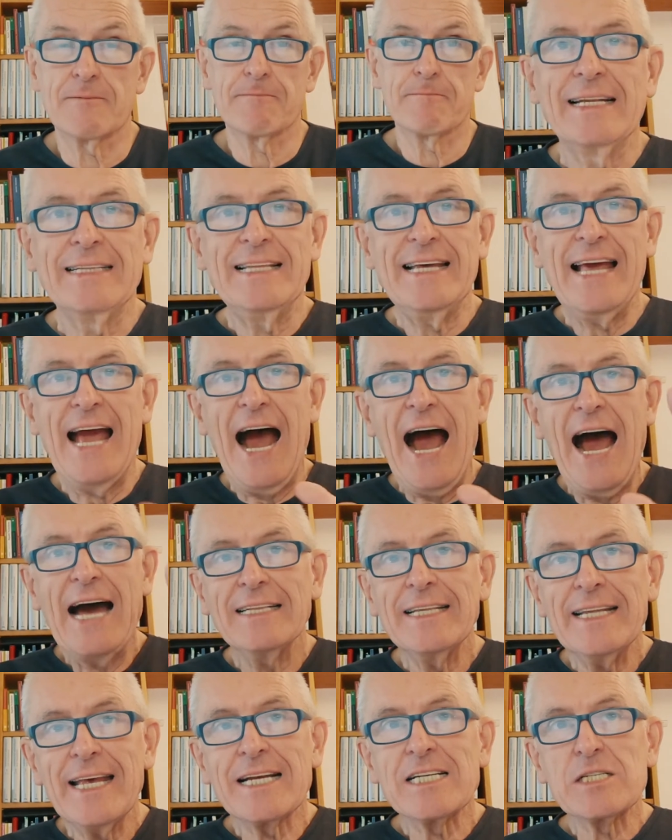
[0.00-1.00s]
The
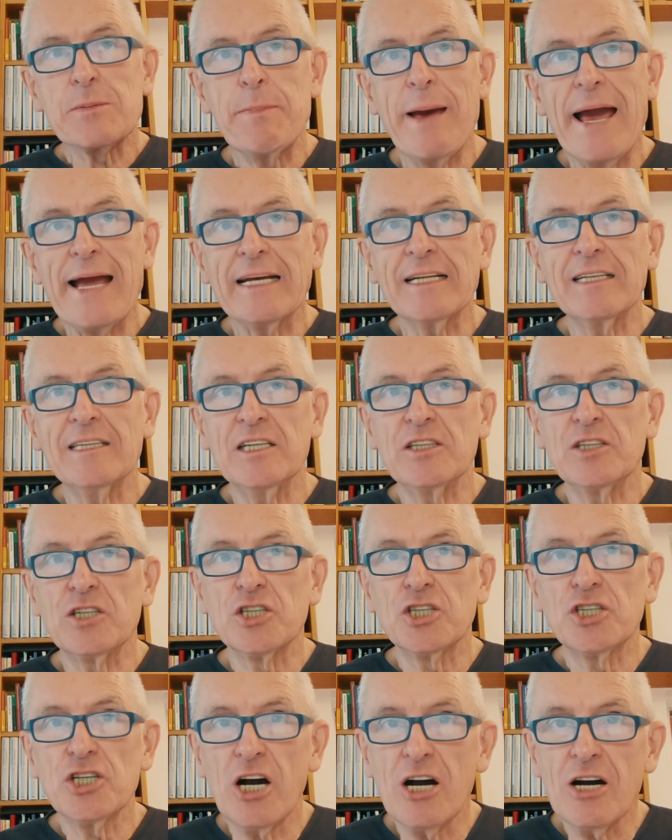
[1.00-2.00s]
unexpected
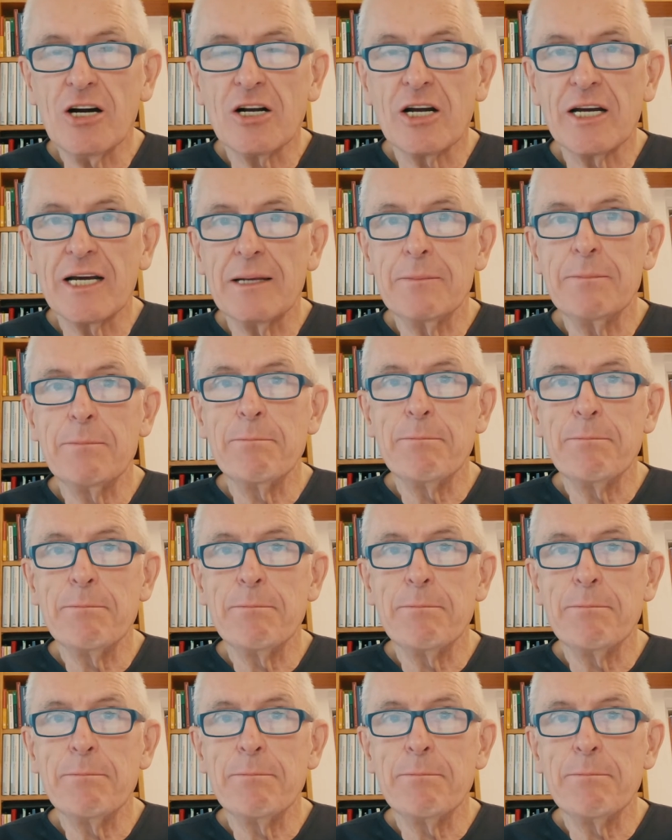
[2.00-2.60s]
shock in